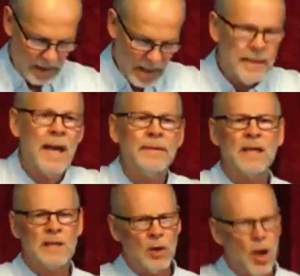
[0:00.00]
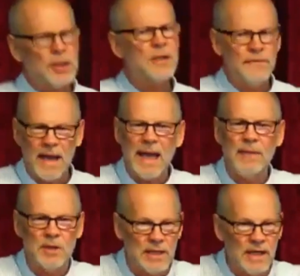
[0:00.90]
Now, there's lots of
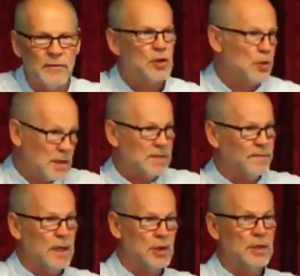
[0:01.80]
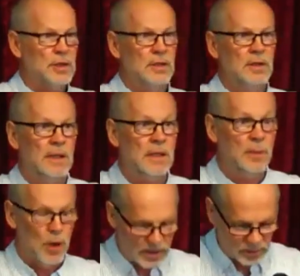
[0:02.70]
names given to this flesh in the
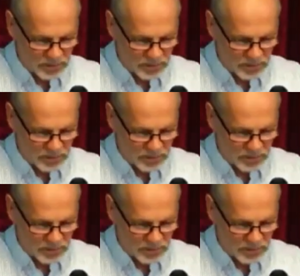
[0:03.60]
Bible.